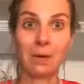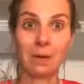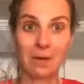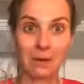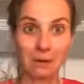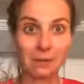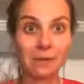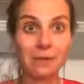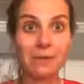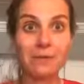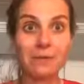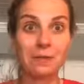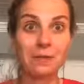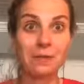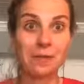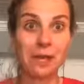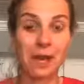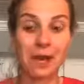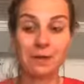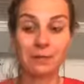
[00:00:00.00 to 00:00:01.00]
My other favorite
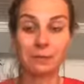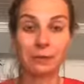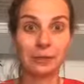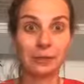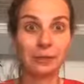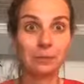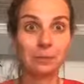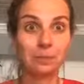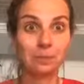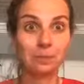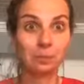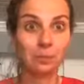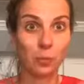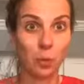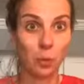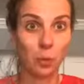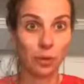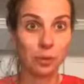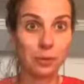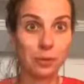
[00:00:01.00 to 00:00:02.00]
thing to have with
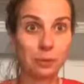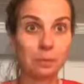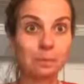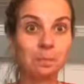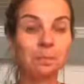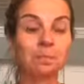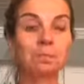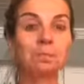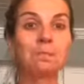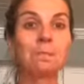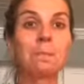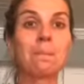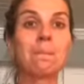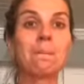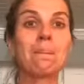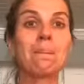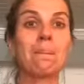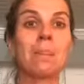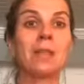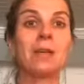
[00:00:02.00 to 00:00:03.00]
port
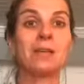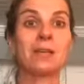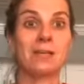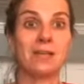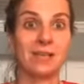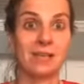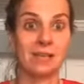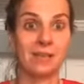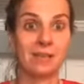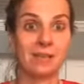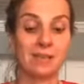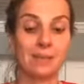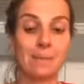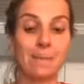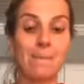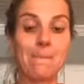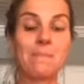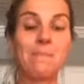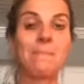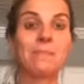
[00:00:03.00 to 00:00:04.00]
is
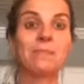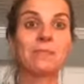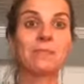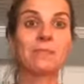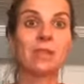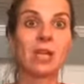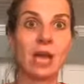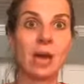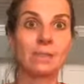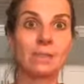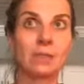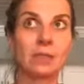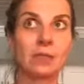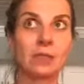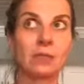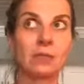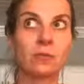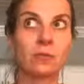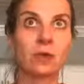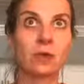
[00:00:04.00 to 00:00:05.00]

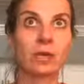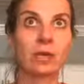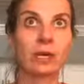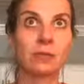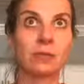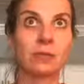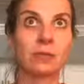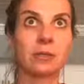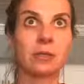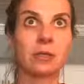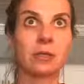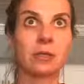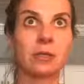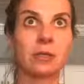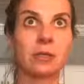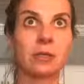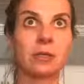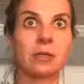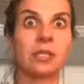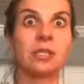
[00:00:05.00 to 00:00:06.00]
Captain, no not Captain,
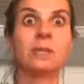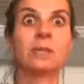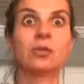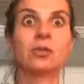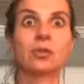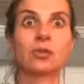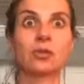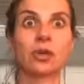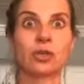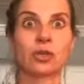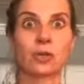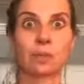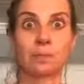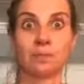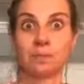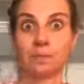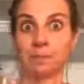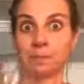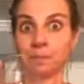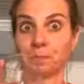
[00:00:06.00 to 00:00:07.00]
Cinnamon Toast Crunch.
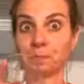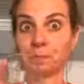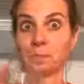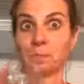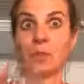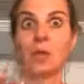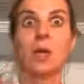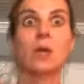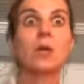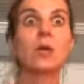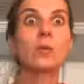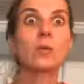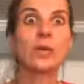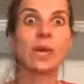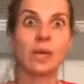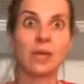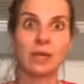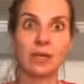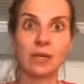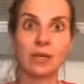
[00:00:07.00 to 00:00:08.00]
We
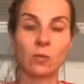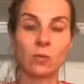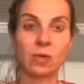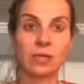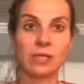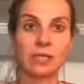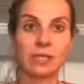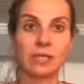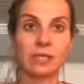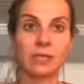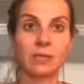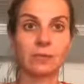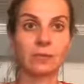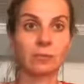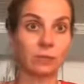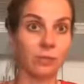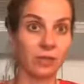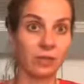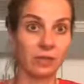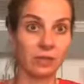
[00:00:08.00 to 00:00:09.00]
had that in a wine tasting,
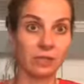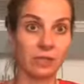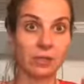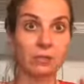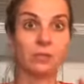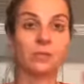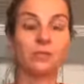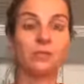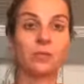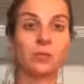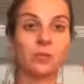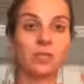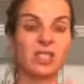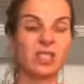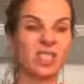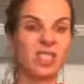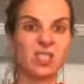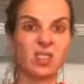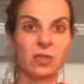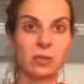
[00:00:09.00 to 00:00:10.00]
one of these we
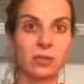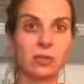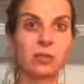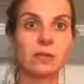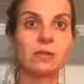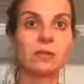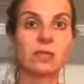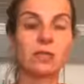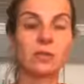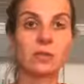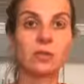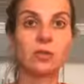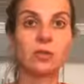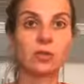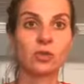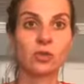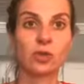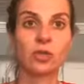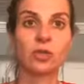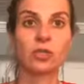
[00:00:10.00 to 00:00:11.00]
did cereals, Cinnamon
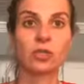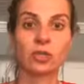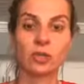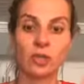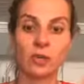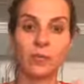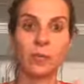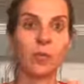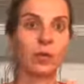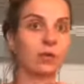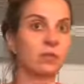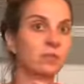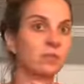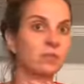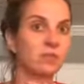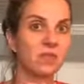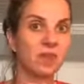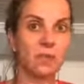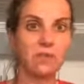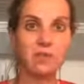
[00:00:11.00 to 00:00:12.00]
Toast Crunch, and Ports,
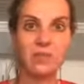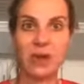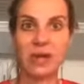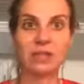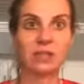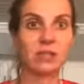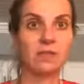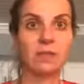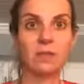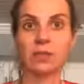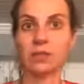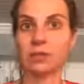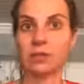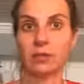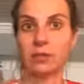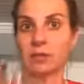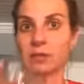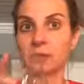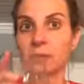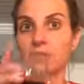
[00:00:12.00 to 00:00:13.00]
the best of all
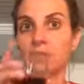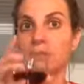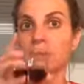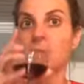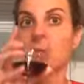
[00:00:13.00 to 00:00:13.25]
cereals.